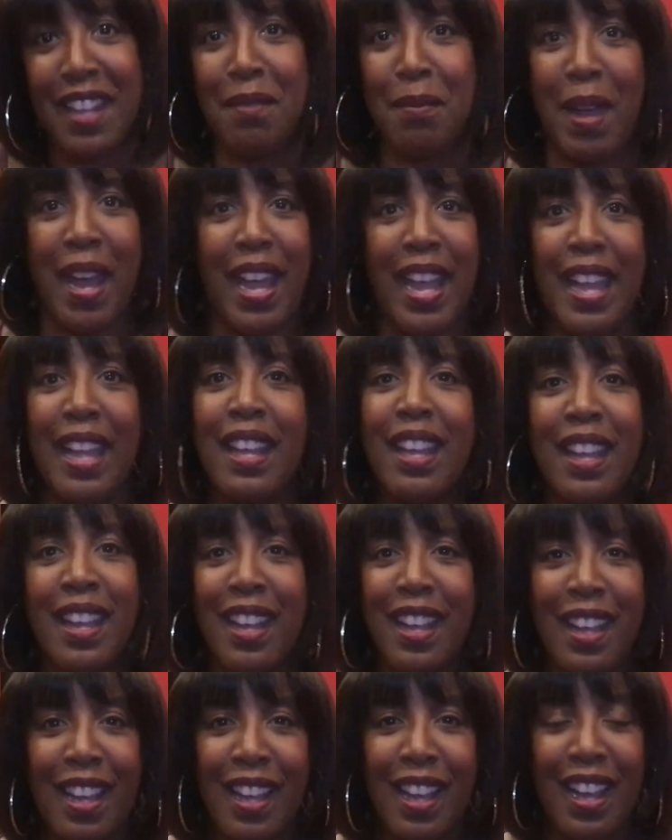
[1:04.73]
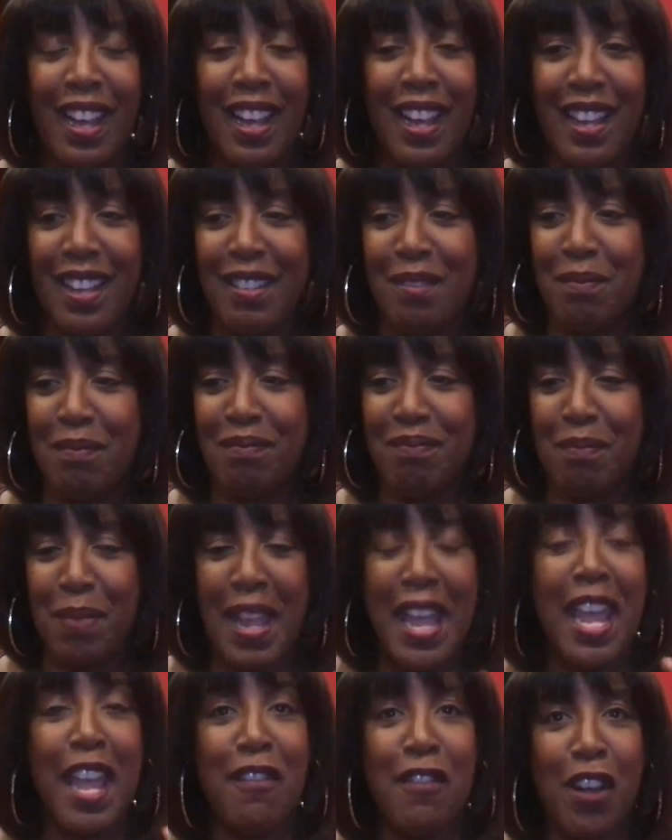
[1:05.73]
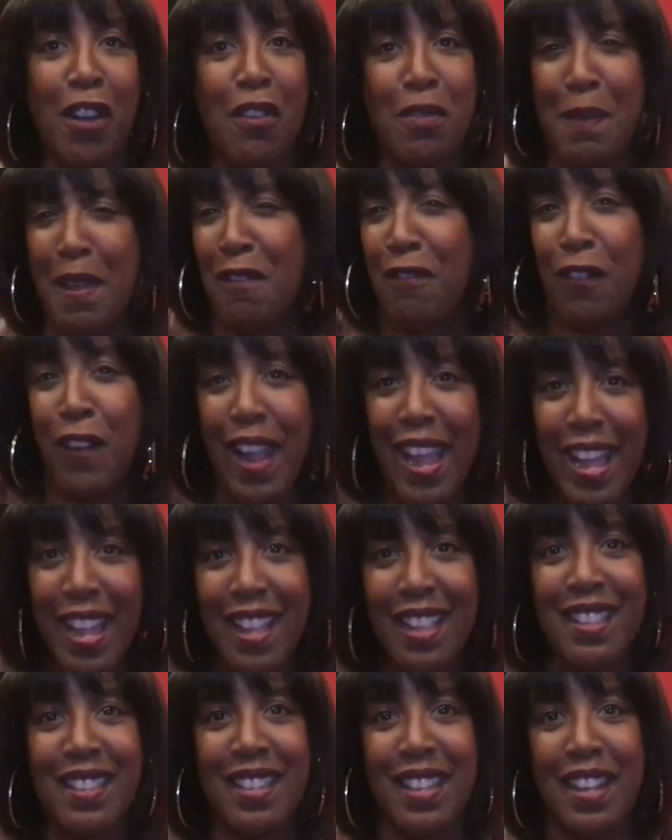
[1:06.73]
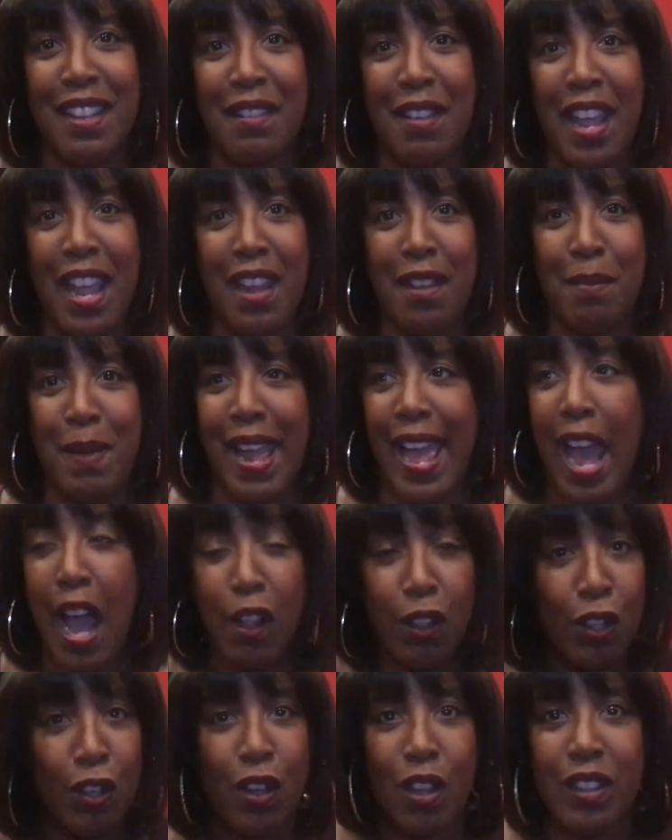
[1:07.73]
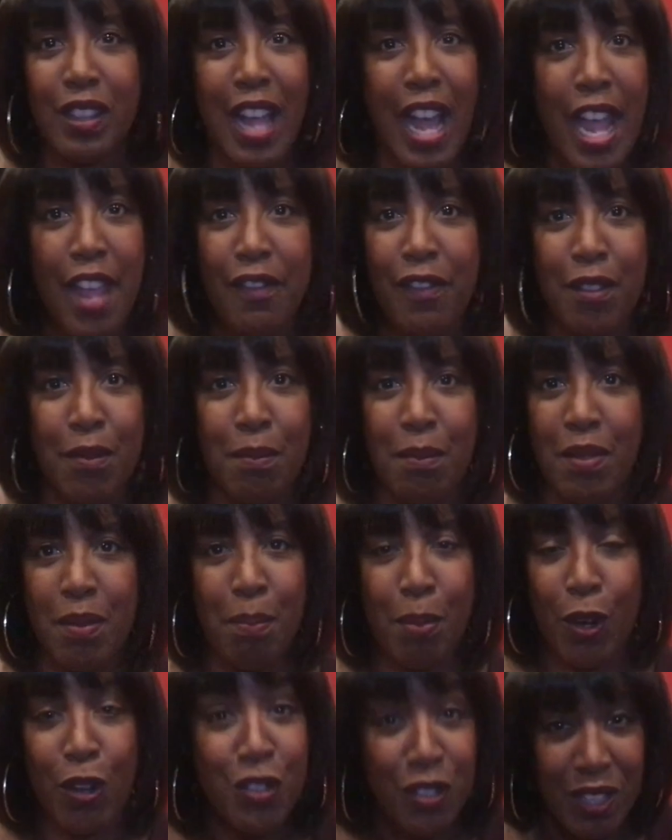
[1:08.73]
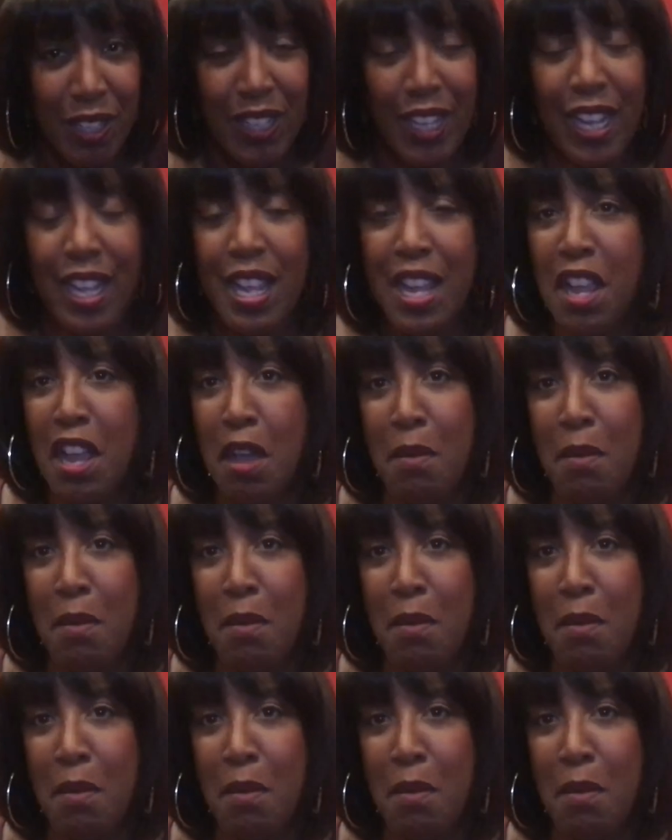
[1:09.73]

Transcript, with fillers: in my uh, behavior with my friends and, and my outlook on life and personally.